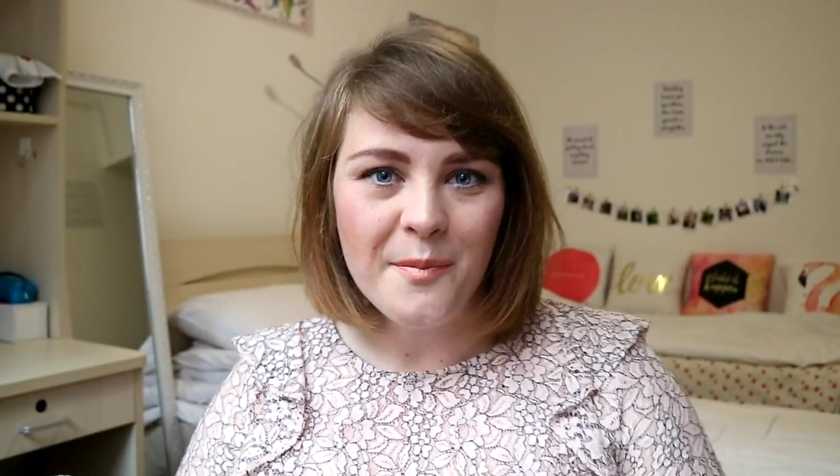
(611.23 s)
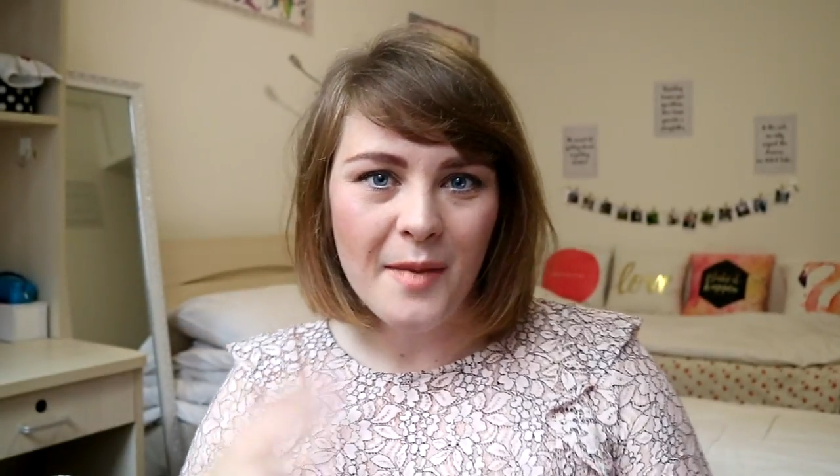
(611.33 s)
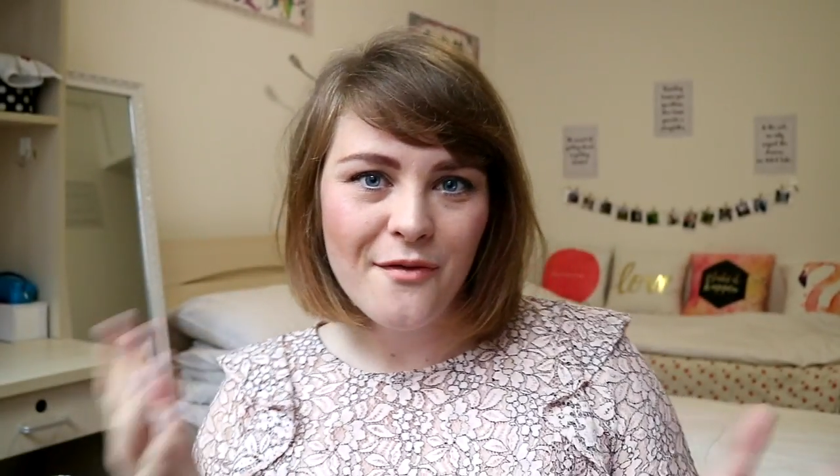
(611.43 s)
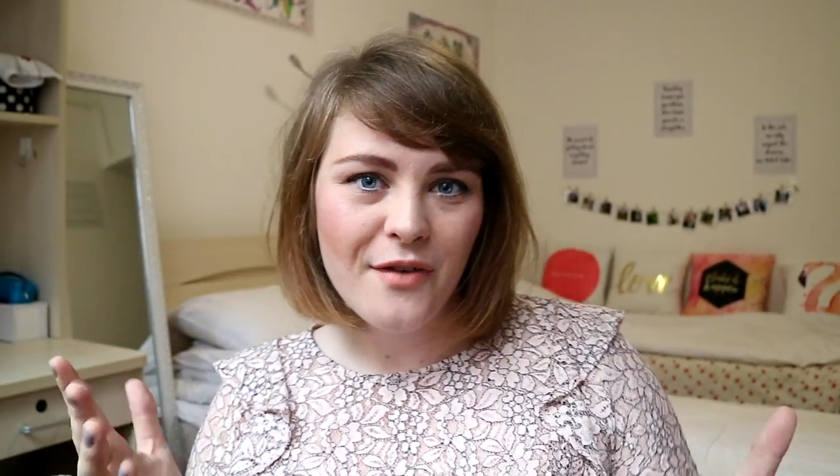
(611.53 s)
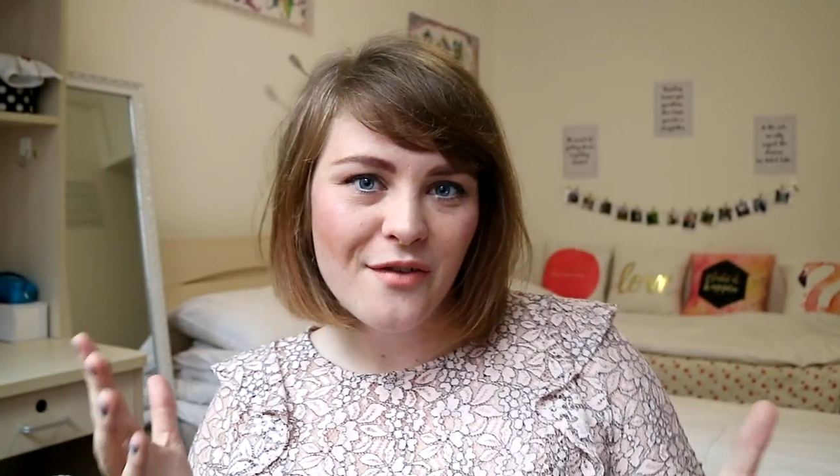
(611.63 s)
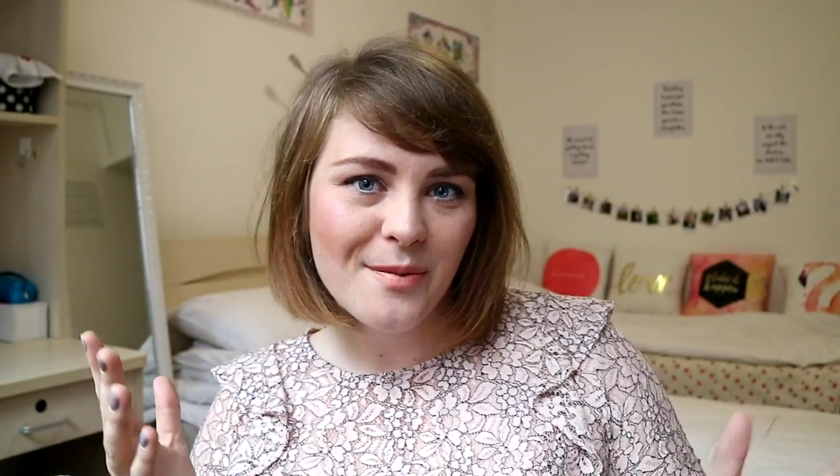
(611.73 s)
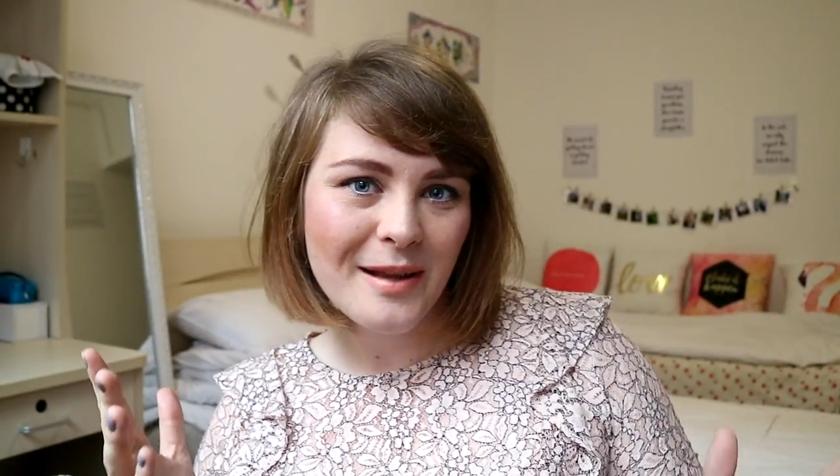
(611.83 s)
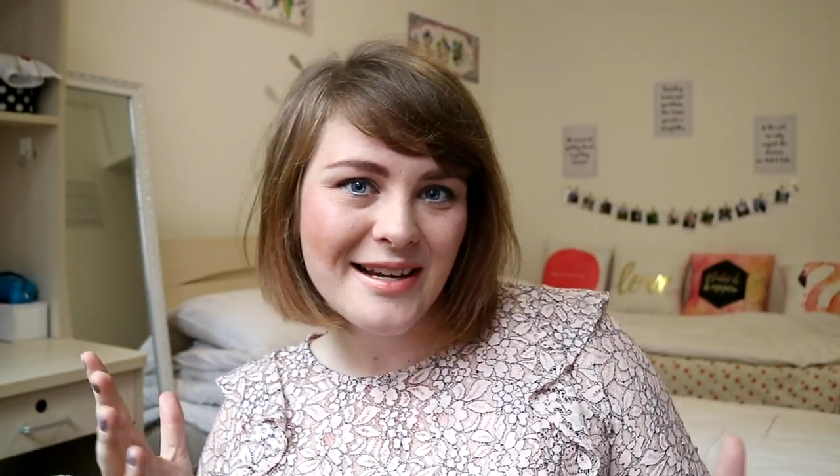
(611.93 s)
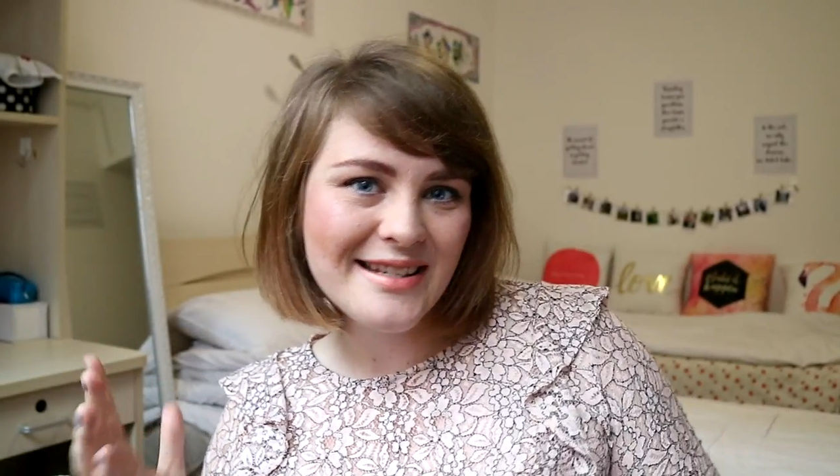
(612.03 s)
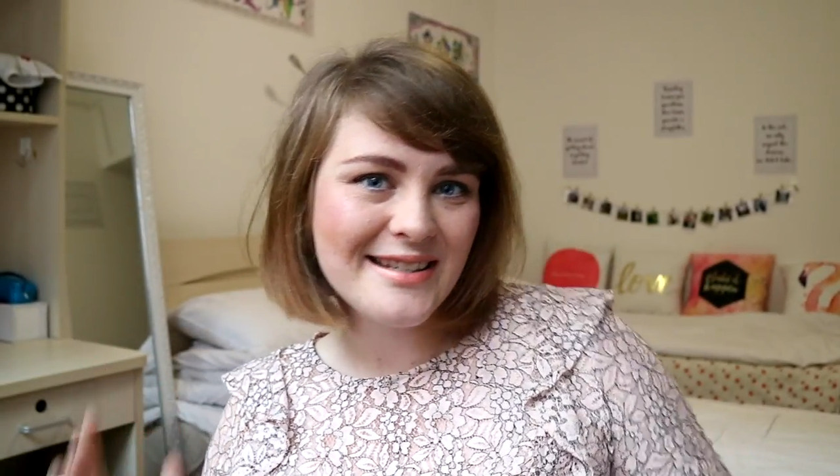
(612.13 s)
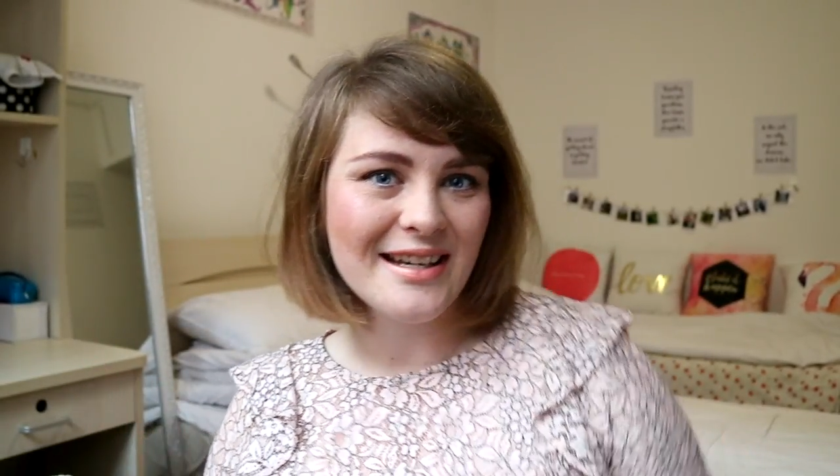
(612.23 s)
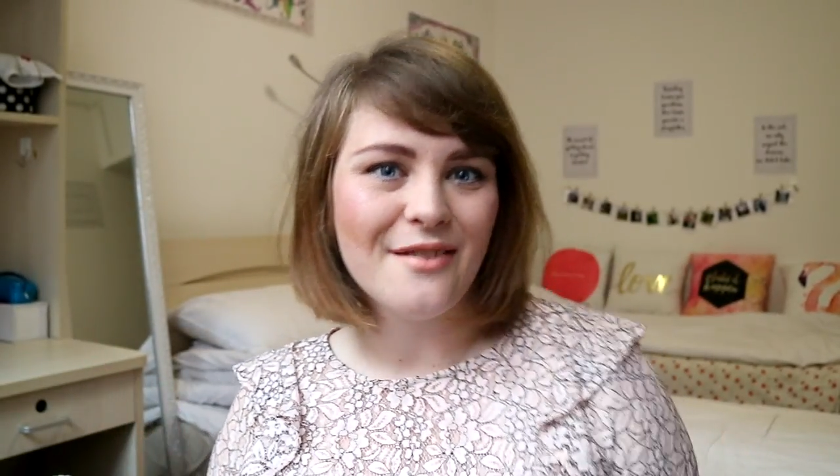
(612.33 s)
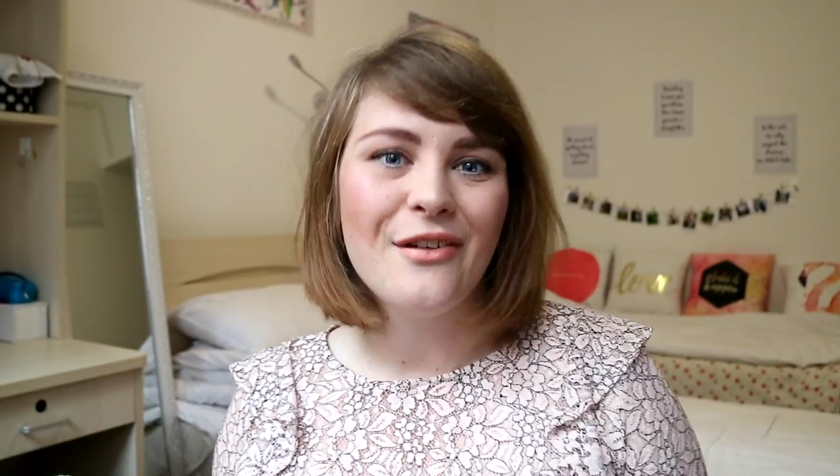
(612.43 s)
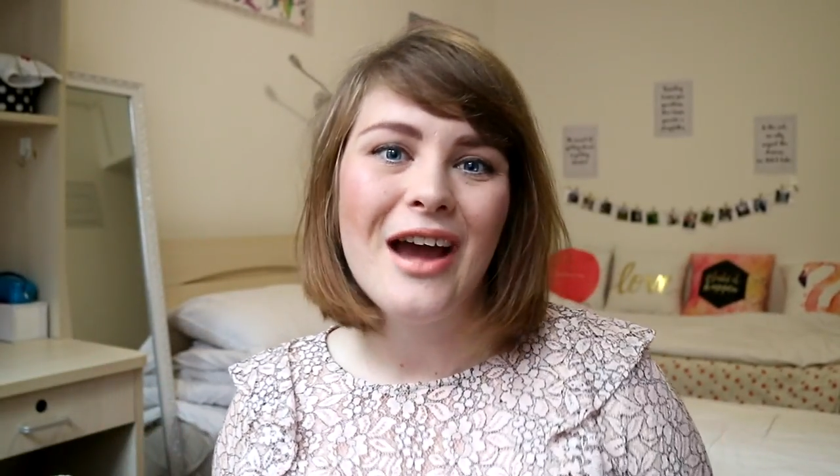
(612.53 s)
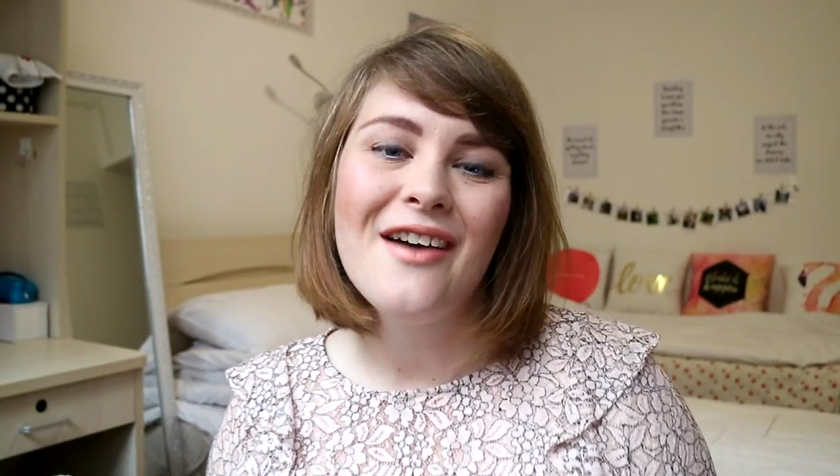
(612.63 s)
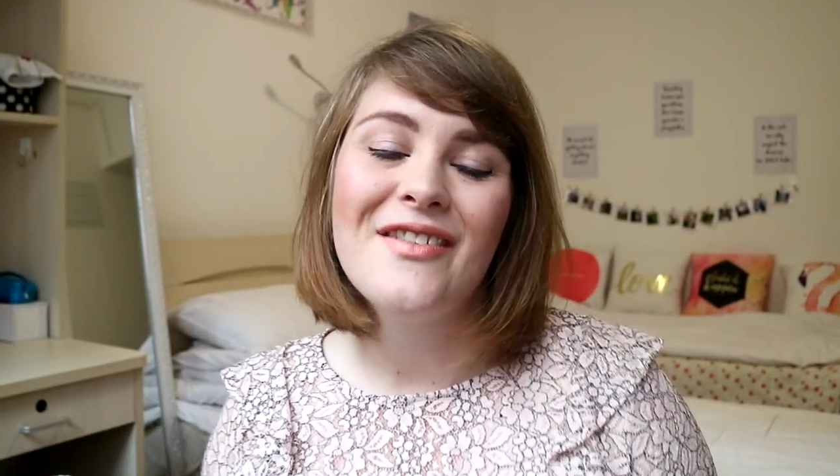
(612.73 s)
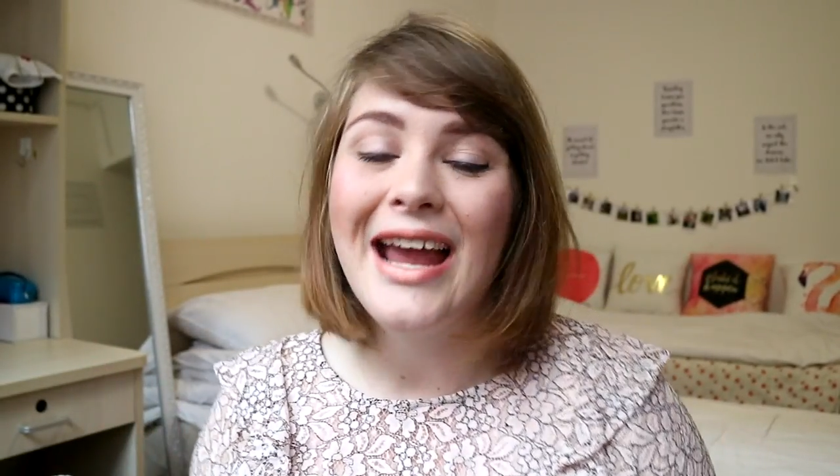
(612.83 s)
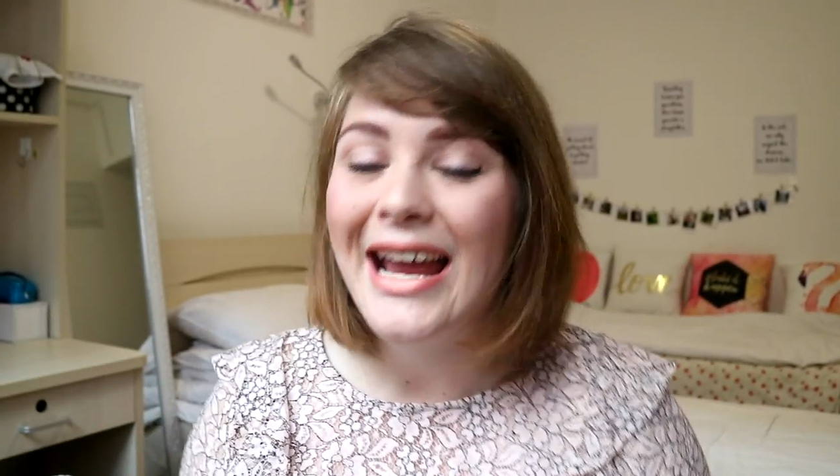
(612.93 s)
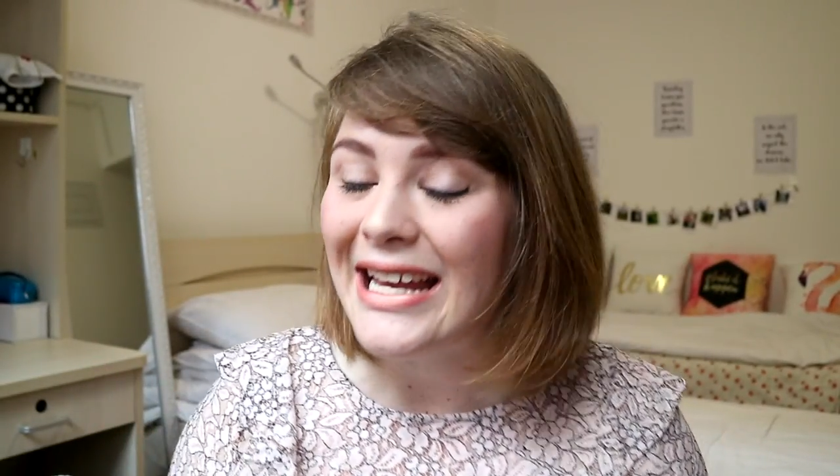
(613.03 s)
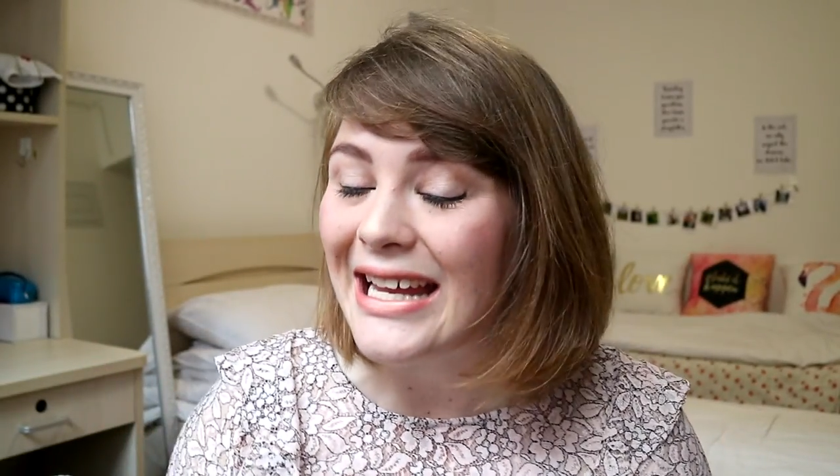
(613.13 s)
my favorite places and if you have
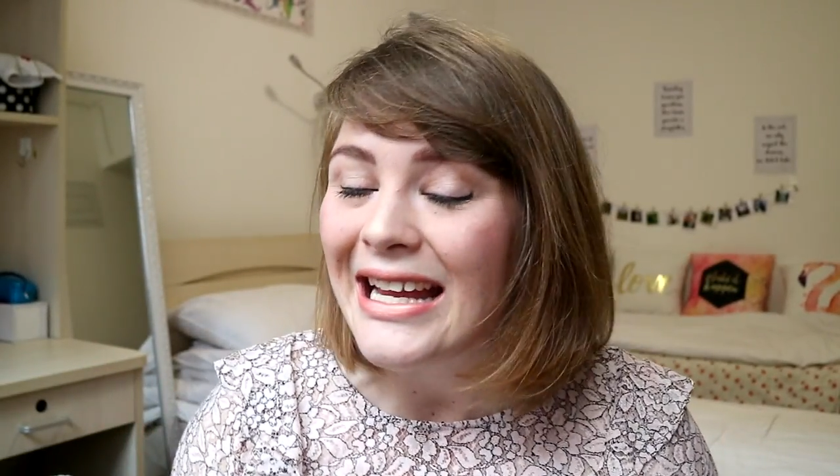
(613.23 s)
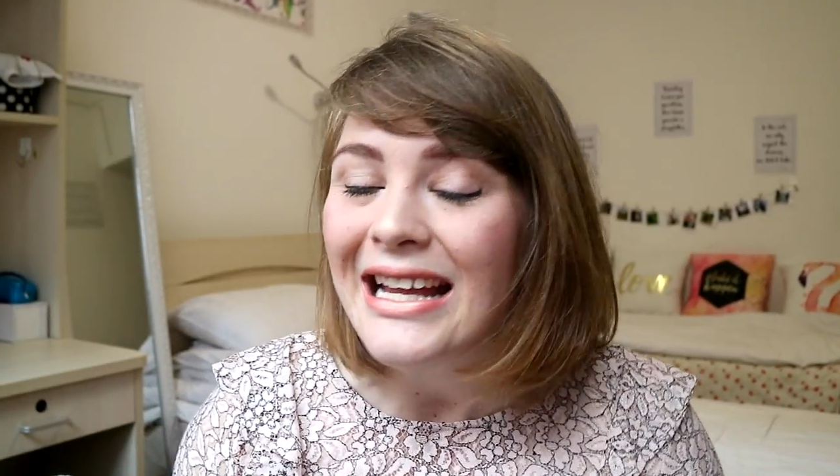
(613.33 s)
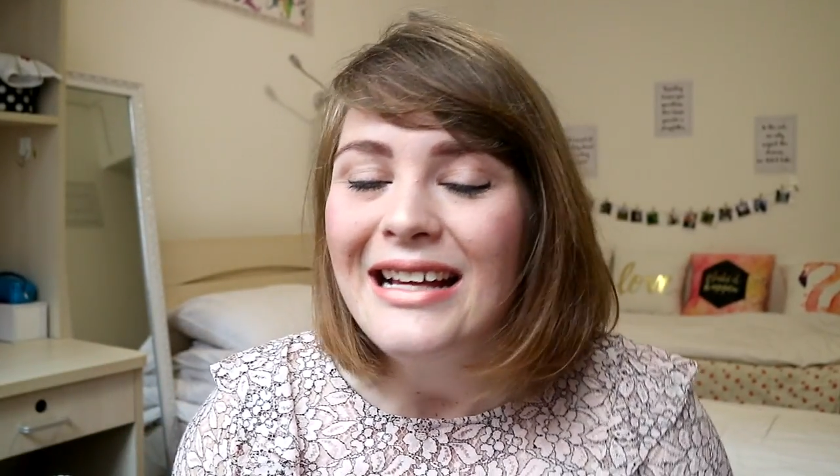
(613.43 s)
any